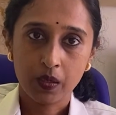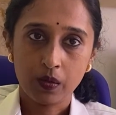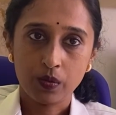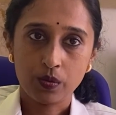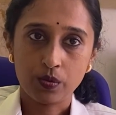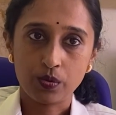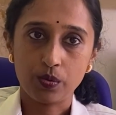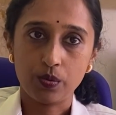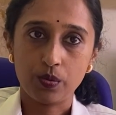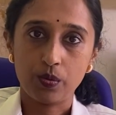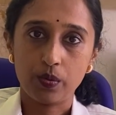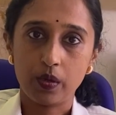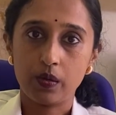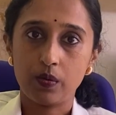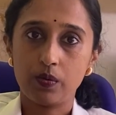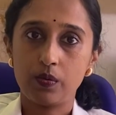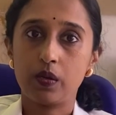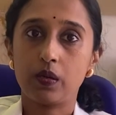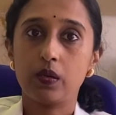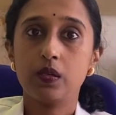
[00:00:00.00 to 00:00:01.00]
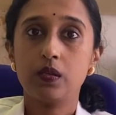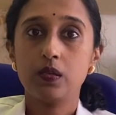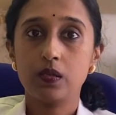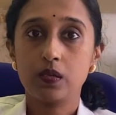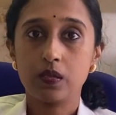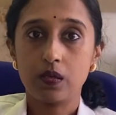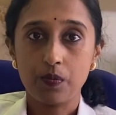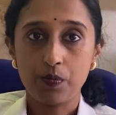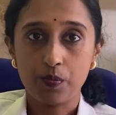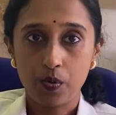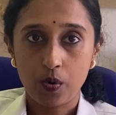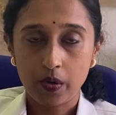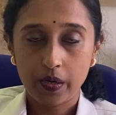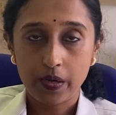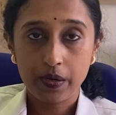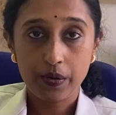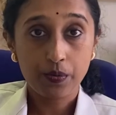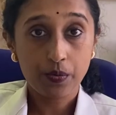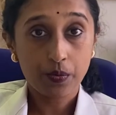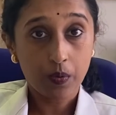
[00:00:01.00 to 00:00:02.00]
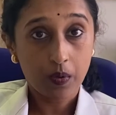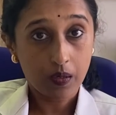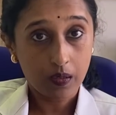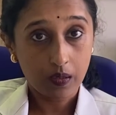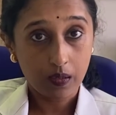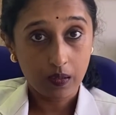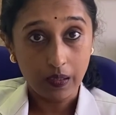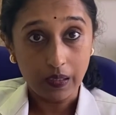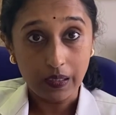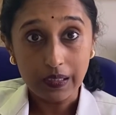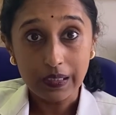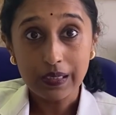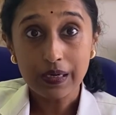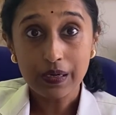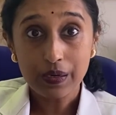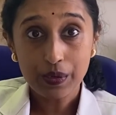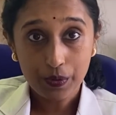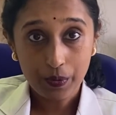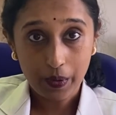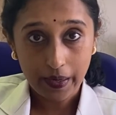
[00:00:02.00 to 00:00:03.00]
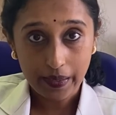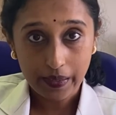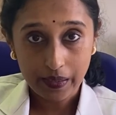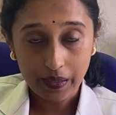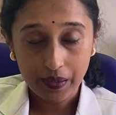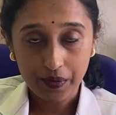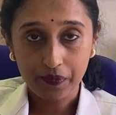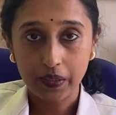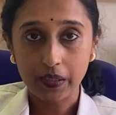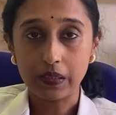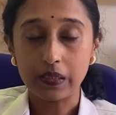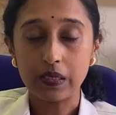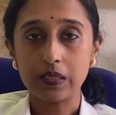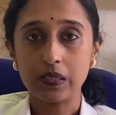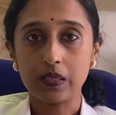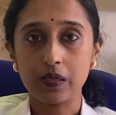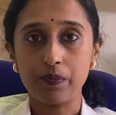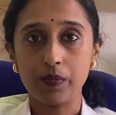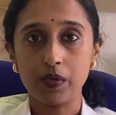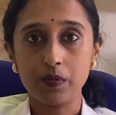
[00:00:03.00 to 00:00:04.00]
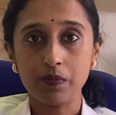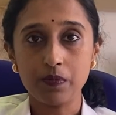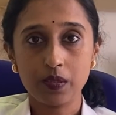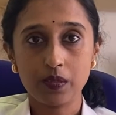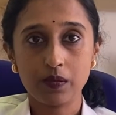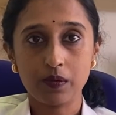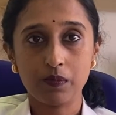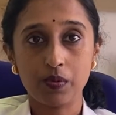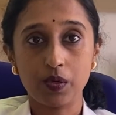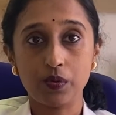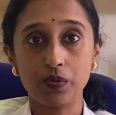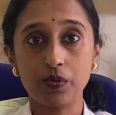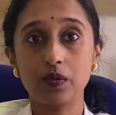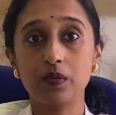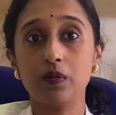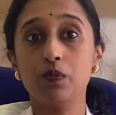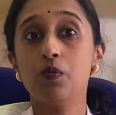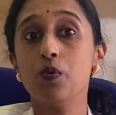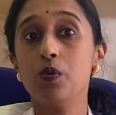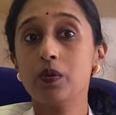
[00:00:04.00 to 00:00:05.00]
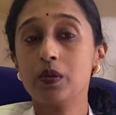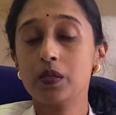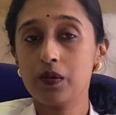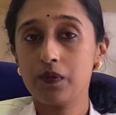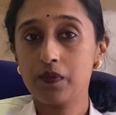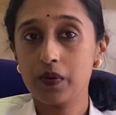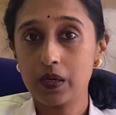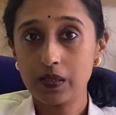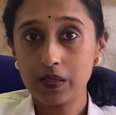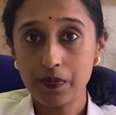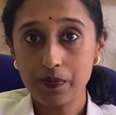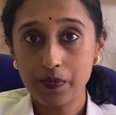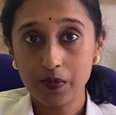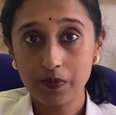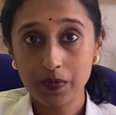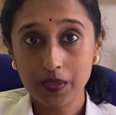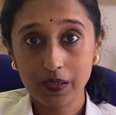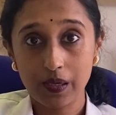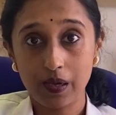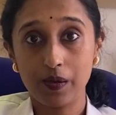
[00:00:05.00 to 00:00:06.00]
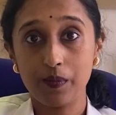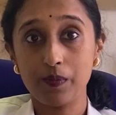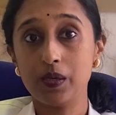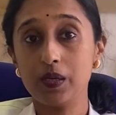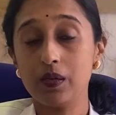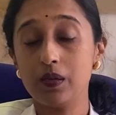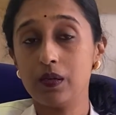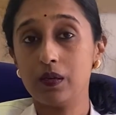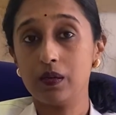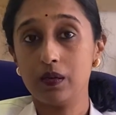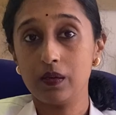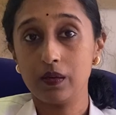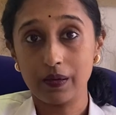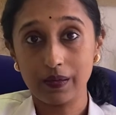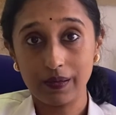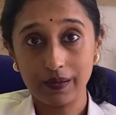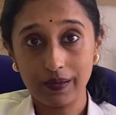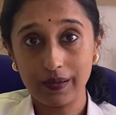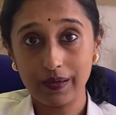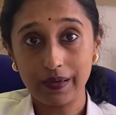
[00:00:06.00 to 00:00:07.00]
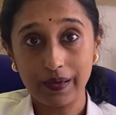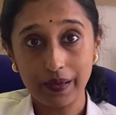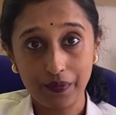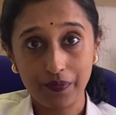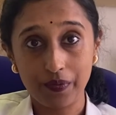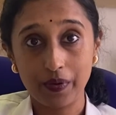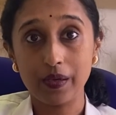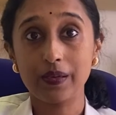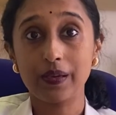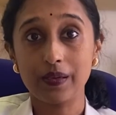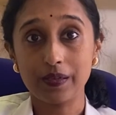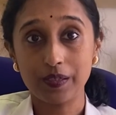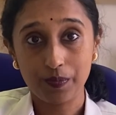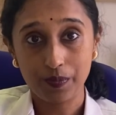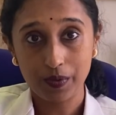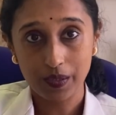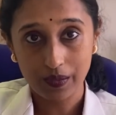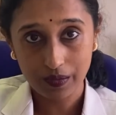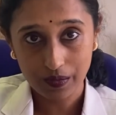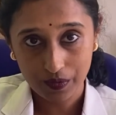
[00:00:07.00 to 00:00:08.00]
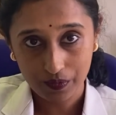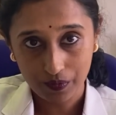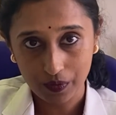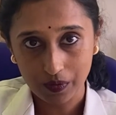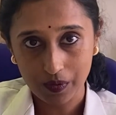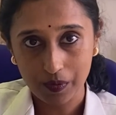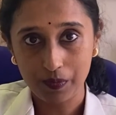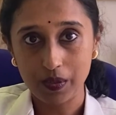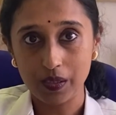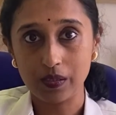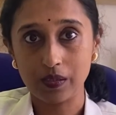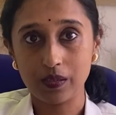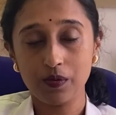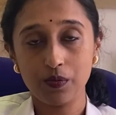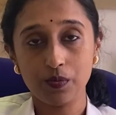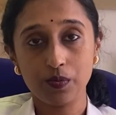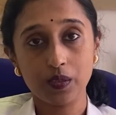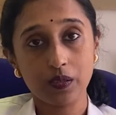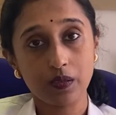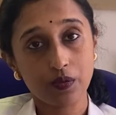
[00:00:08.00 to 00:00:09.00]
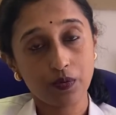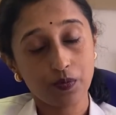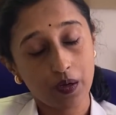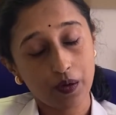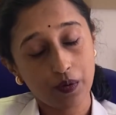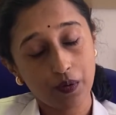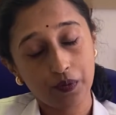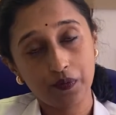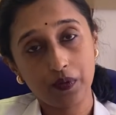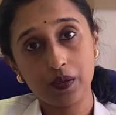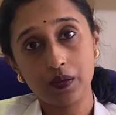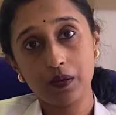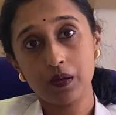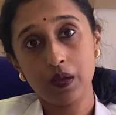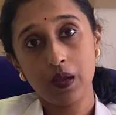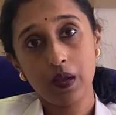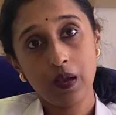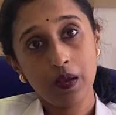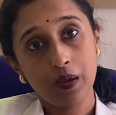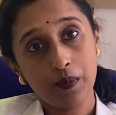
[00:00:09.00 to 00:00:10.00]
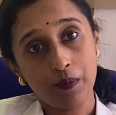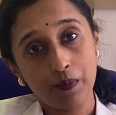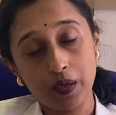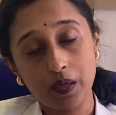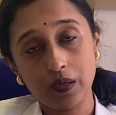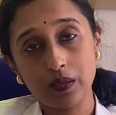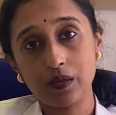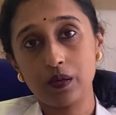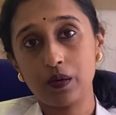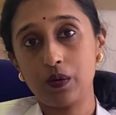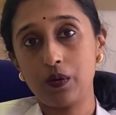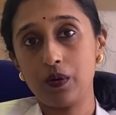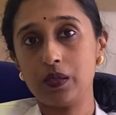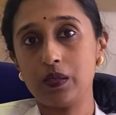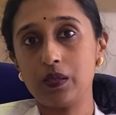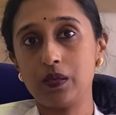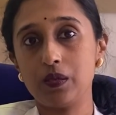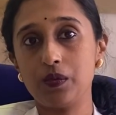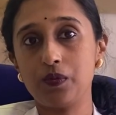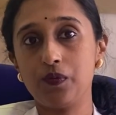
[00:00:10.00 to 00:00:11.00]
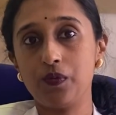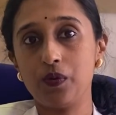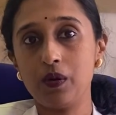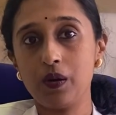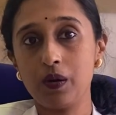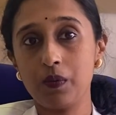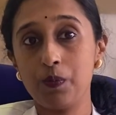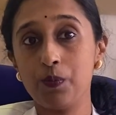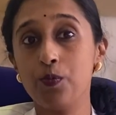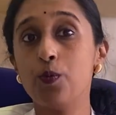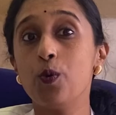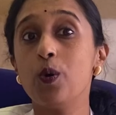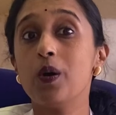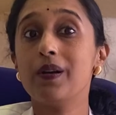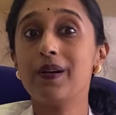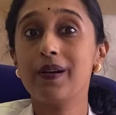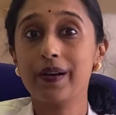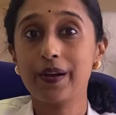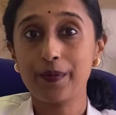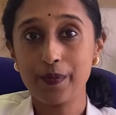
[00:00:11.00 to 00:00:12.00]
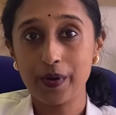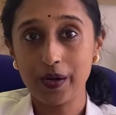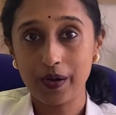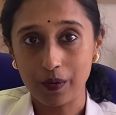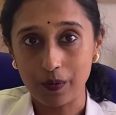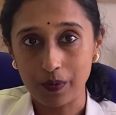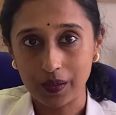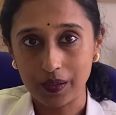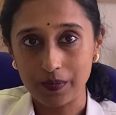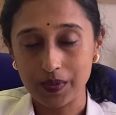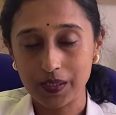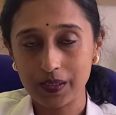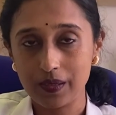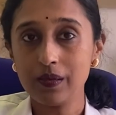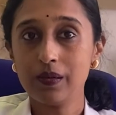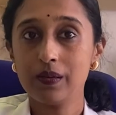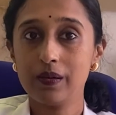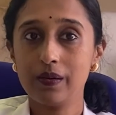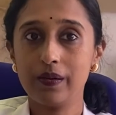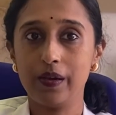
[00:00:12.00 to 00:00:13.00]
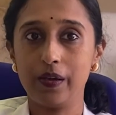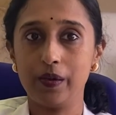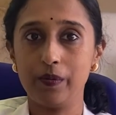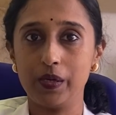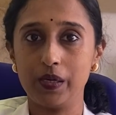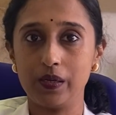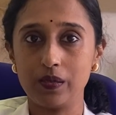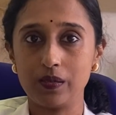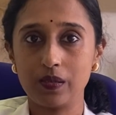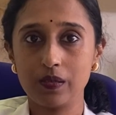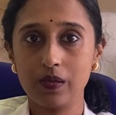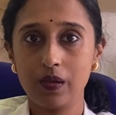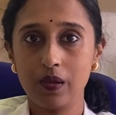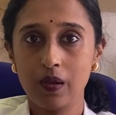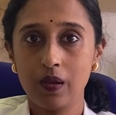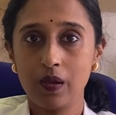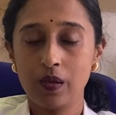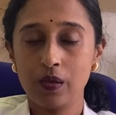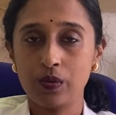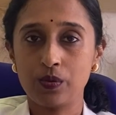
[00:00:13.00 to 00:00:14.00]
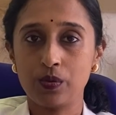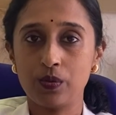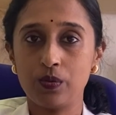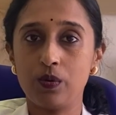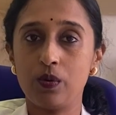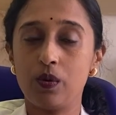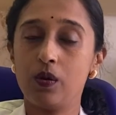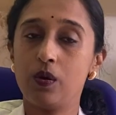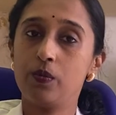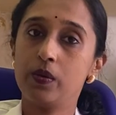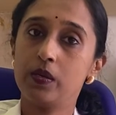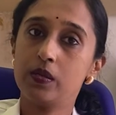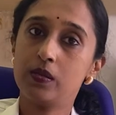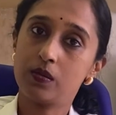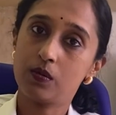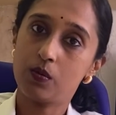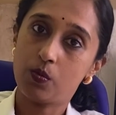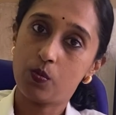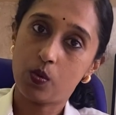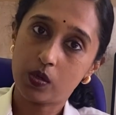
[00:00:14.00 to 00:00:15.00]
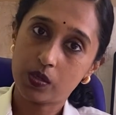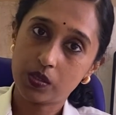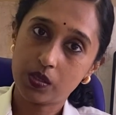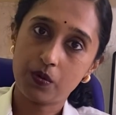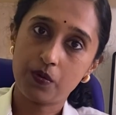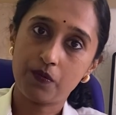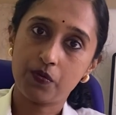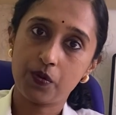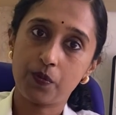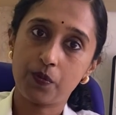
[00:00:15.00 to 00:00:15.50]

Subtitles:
So it is important to learn to identify these symptoms, because more severe symptoms can be a really terrifying experience for the patient, which is one of the major causes for poor treatment outcomes in diabetes. So always watch out for